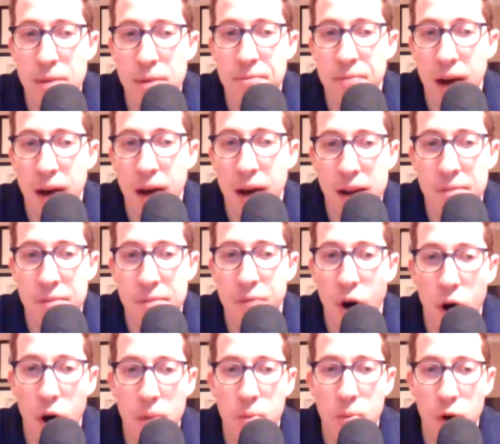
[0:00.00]
to be fighting
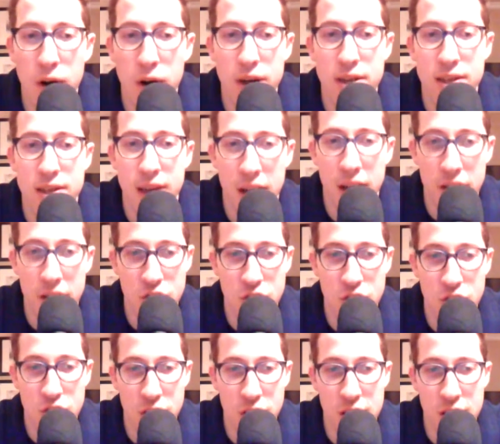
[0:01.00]
far more
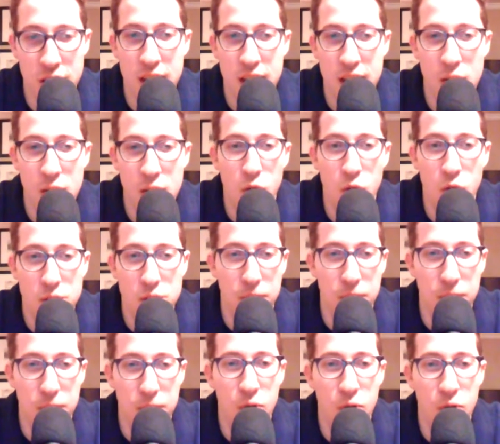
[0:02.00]
intelligently than he was
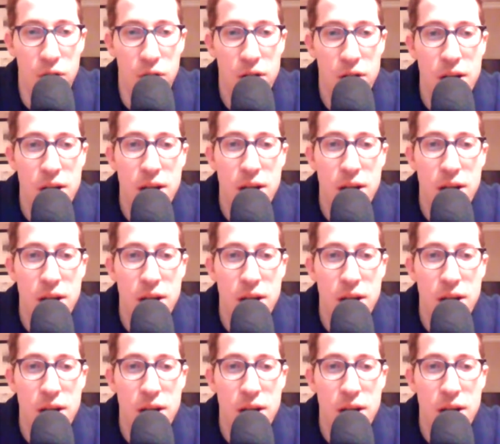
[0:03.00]
before.